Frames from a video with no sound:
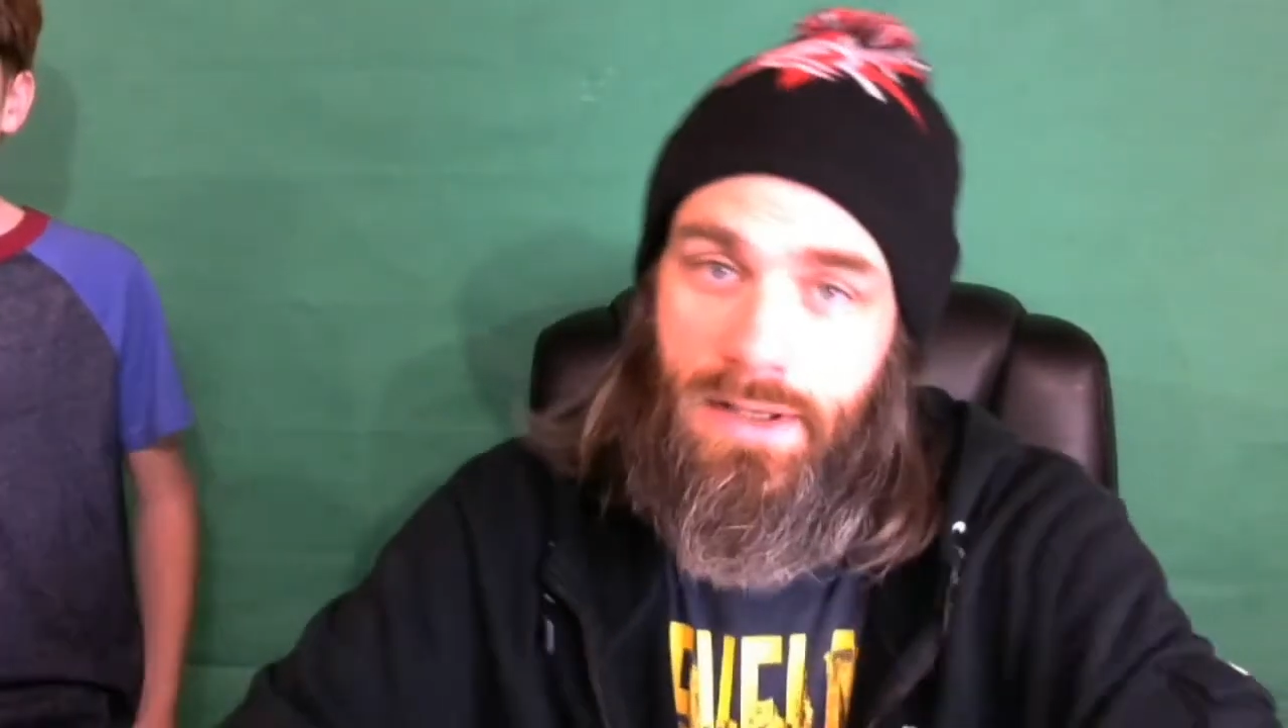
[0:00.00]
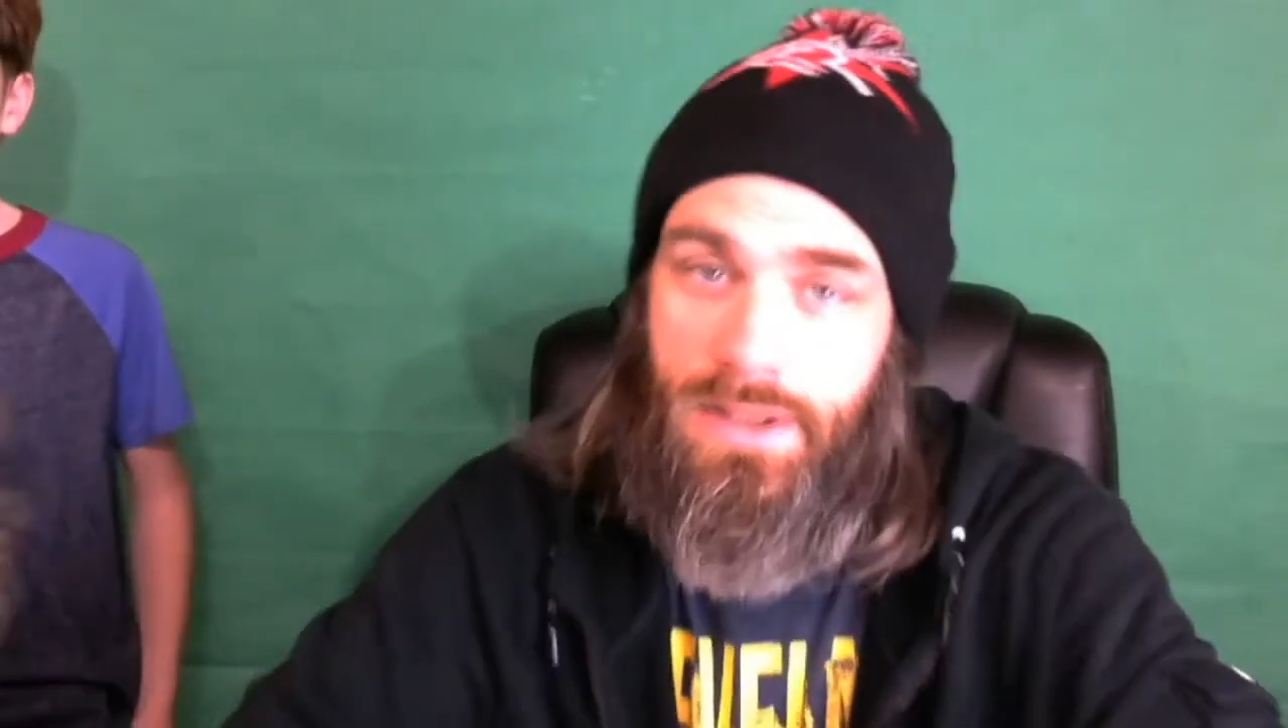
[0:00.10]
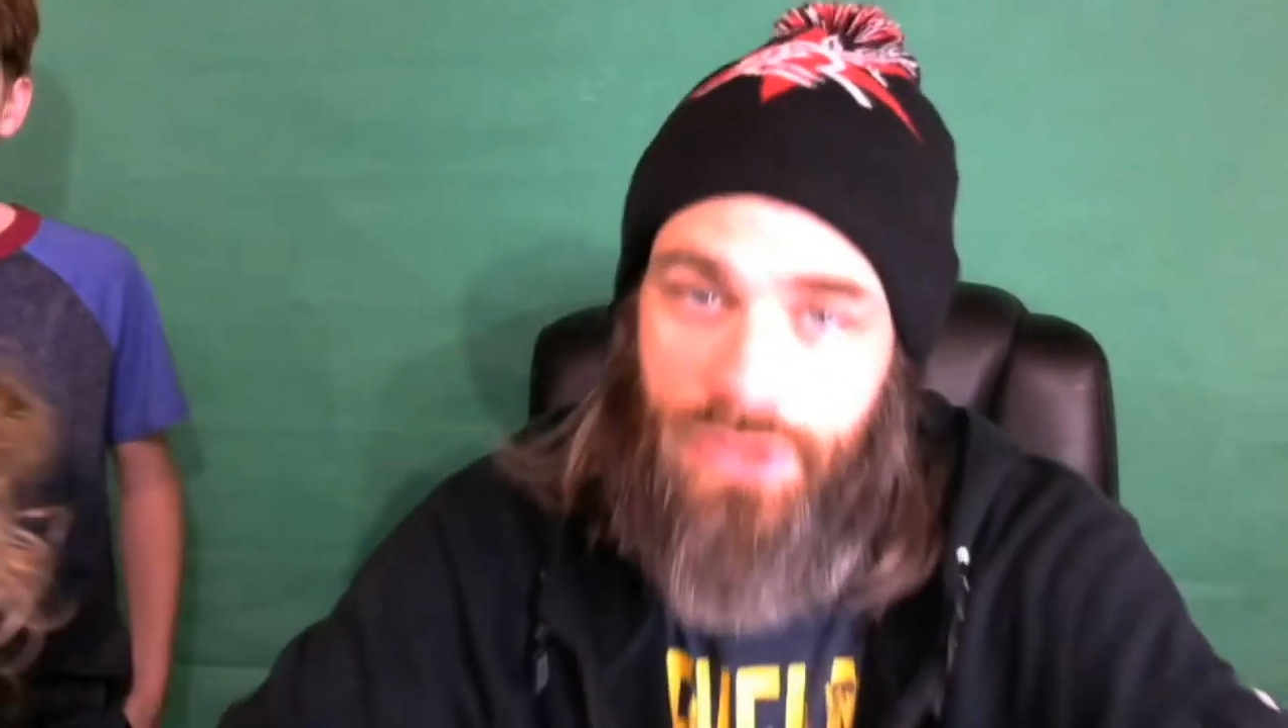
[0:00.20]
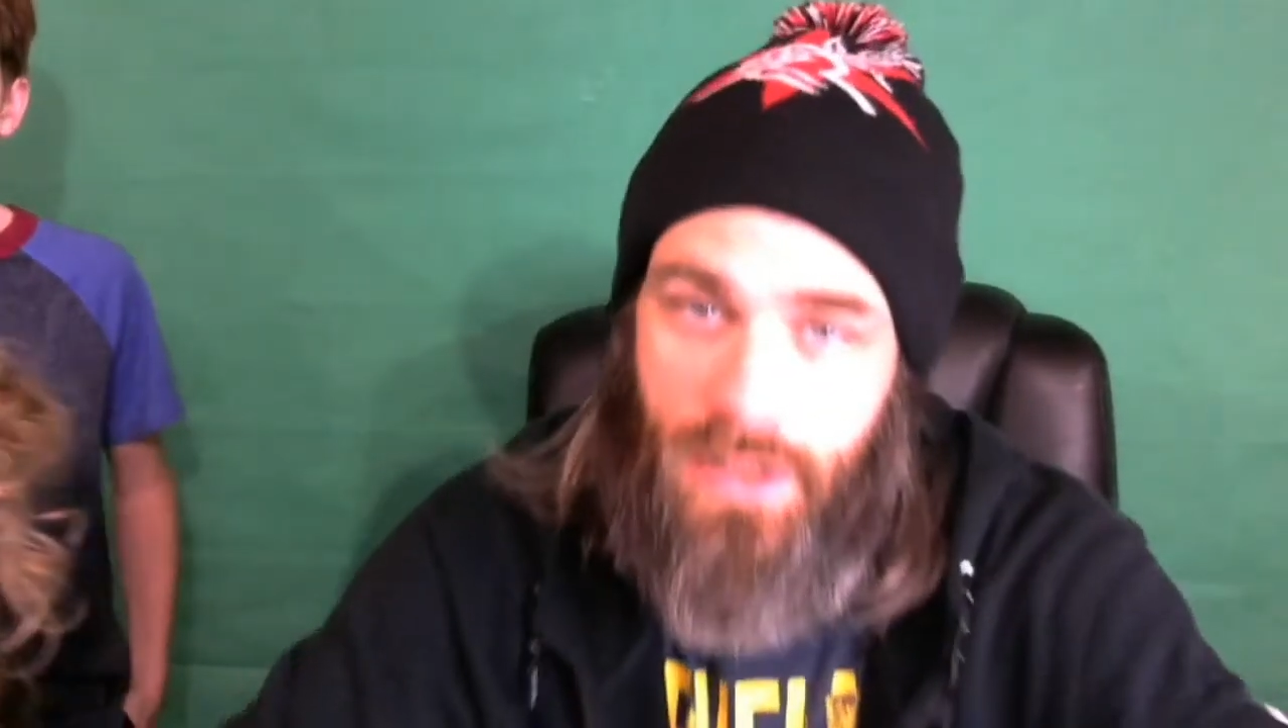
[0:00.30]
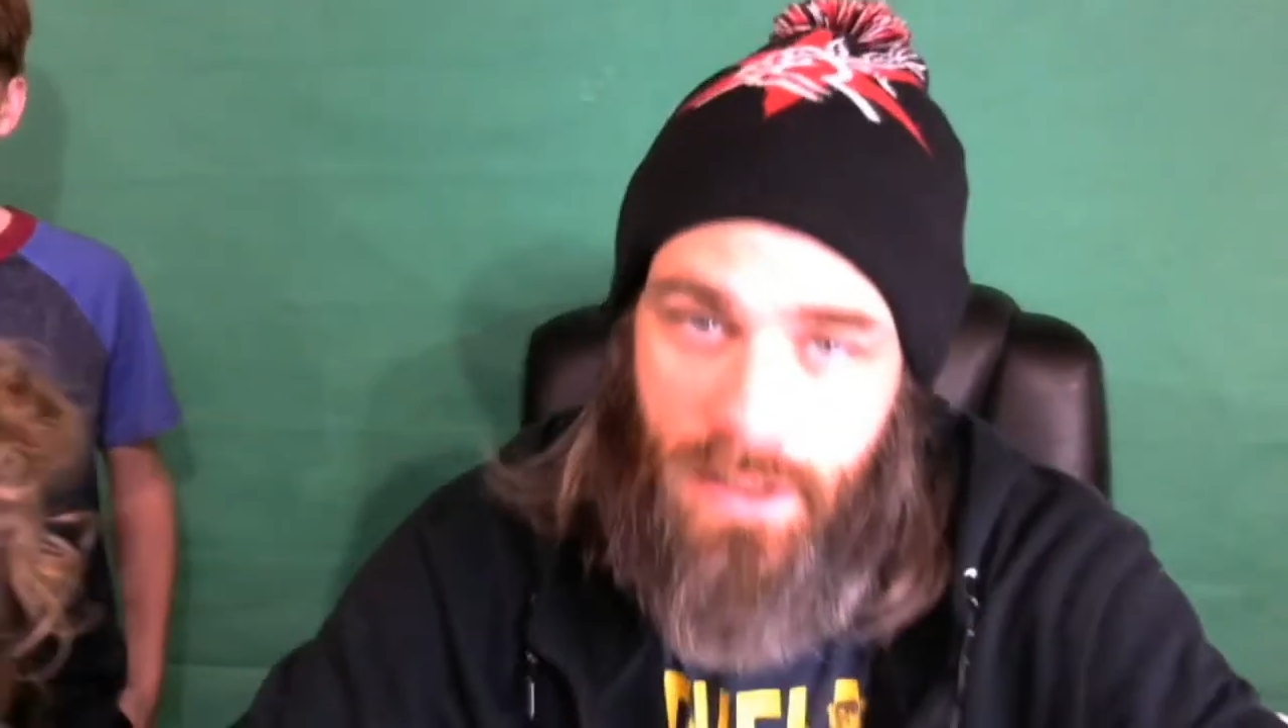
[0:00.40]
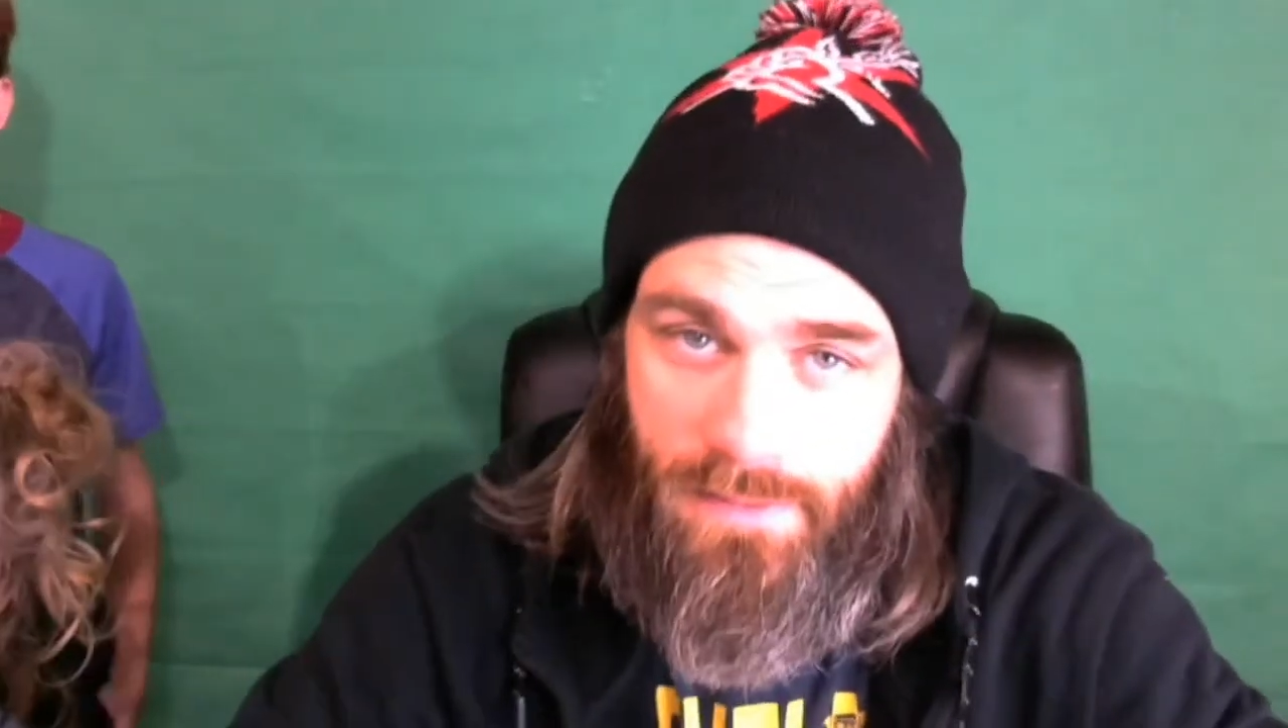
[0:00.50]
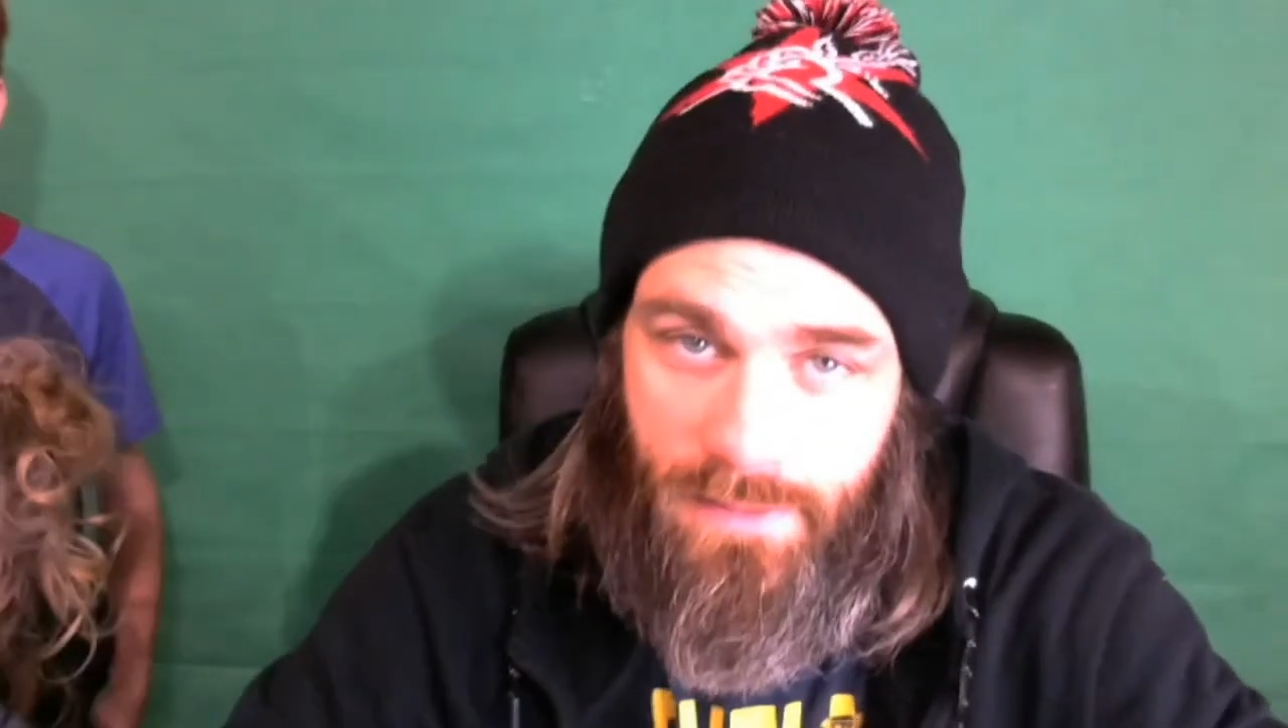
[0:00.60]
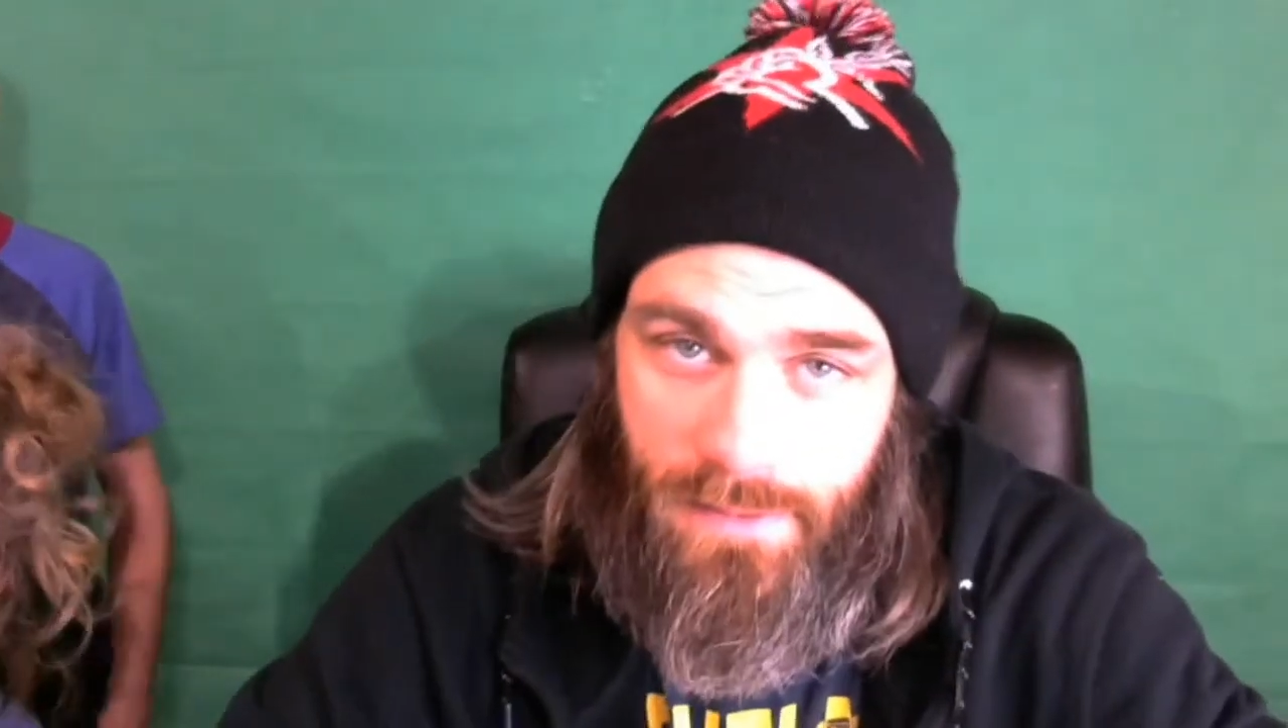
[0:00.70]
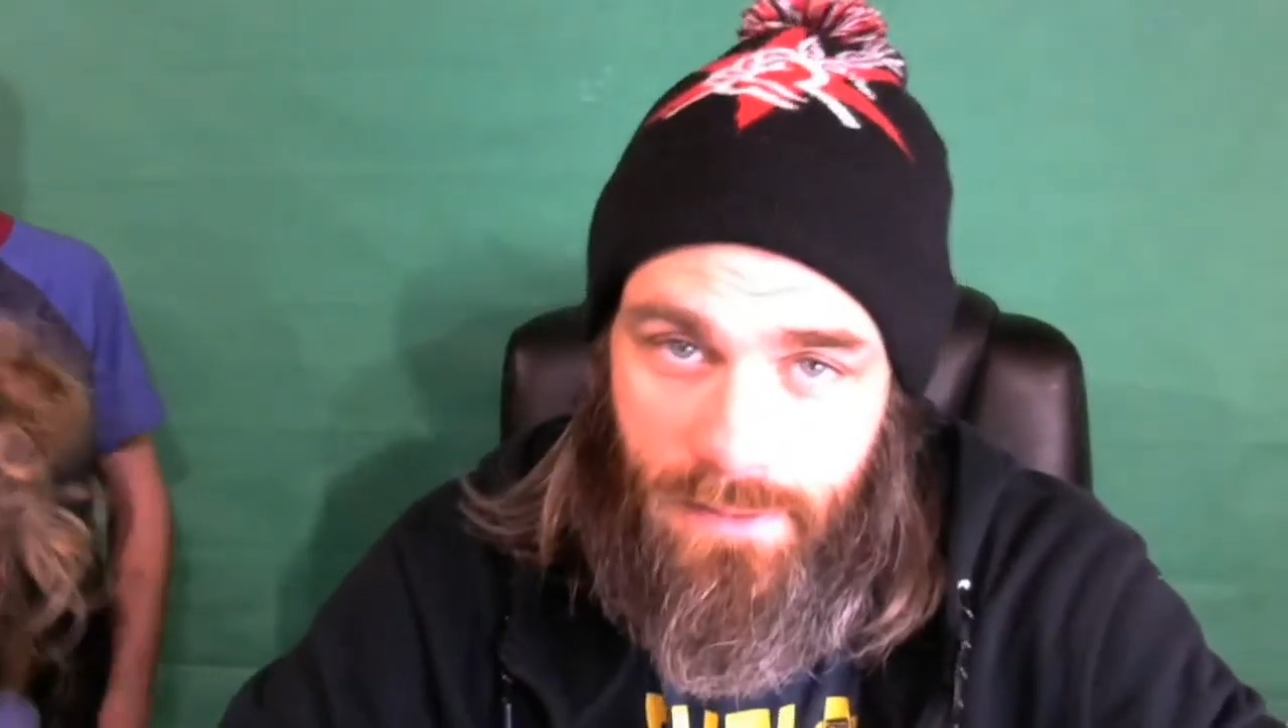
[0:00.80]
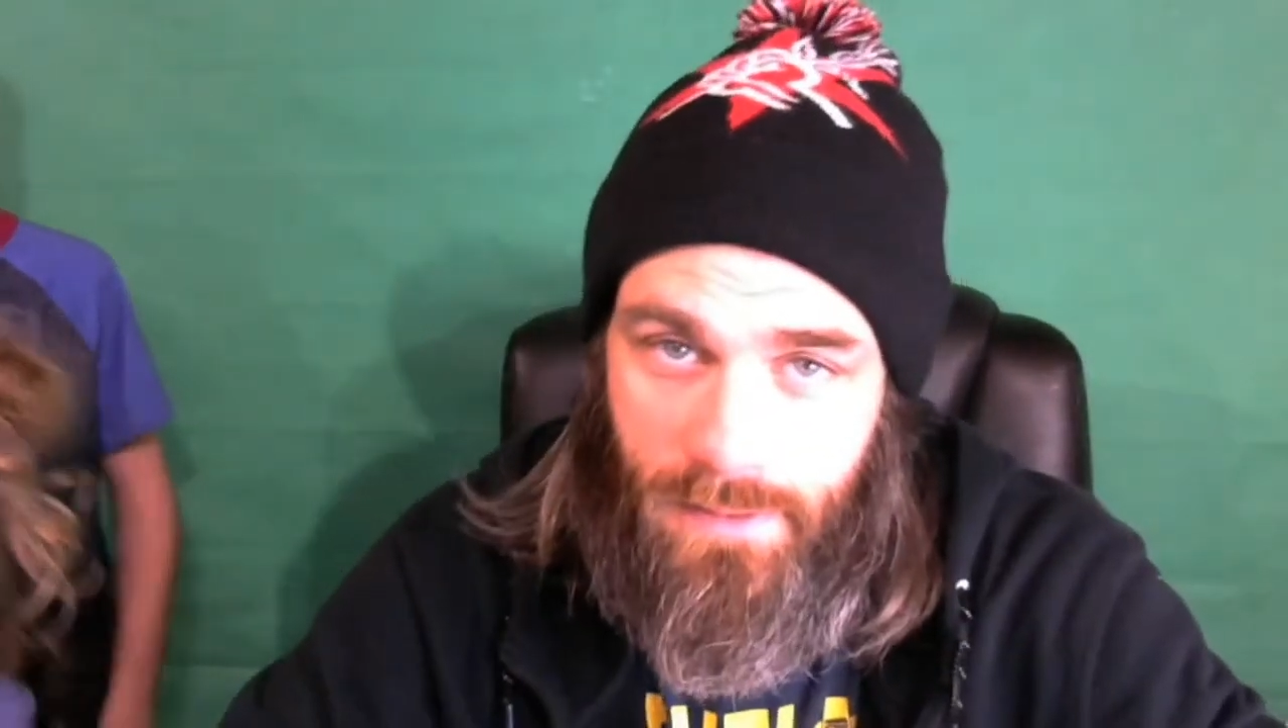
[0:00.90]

teach kids.